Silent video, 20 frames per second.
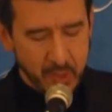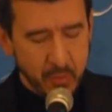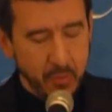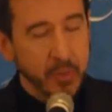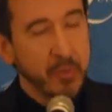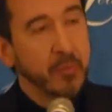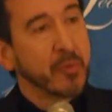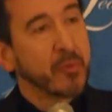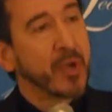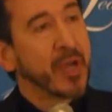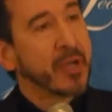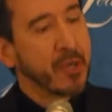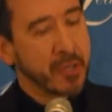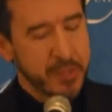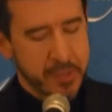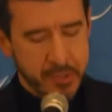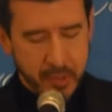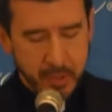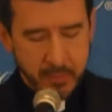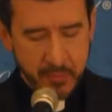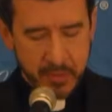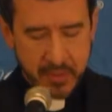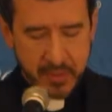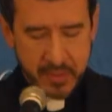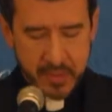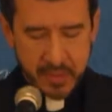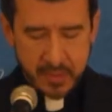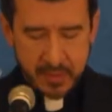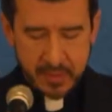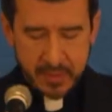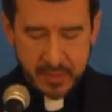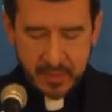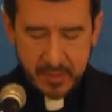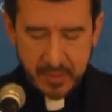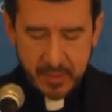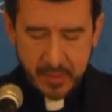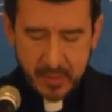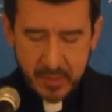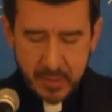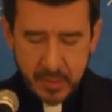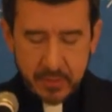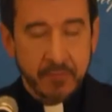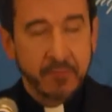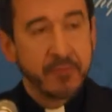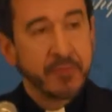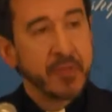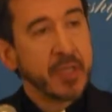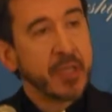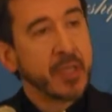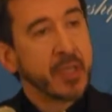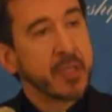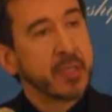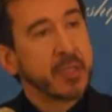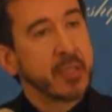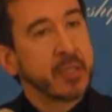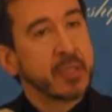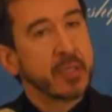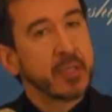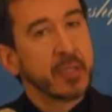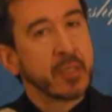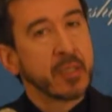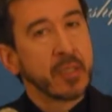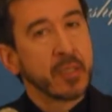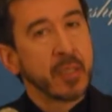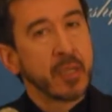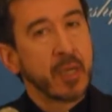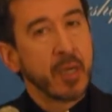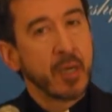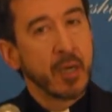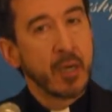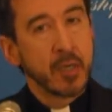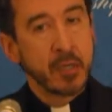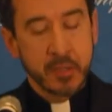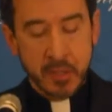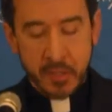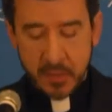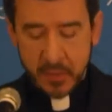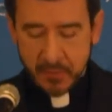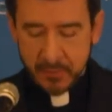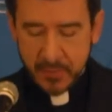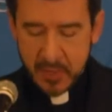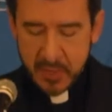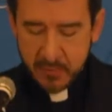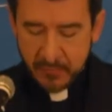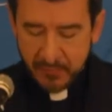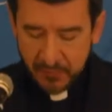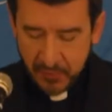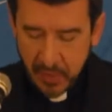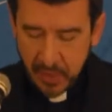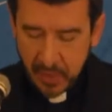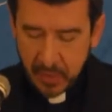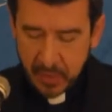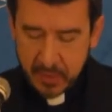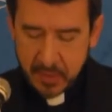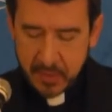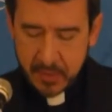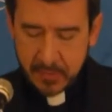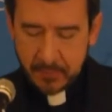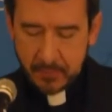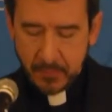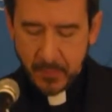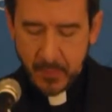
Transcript: When we write our sermons to feed our flocks,